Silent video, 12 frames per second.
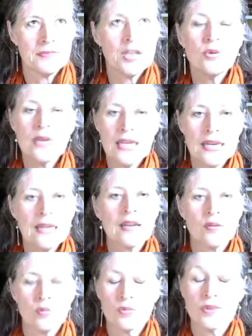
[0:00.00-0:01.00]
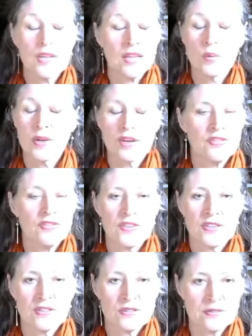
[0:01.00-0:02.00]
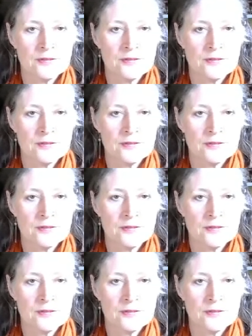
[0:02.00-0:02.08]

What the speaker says: unique and really wonderful.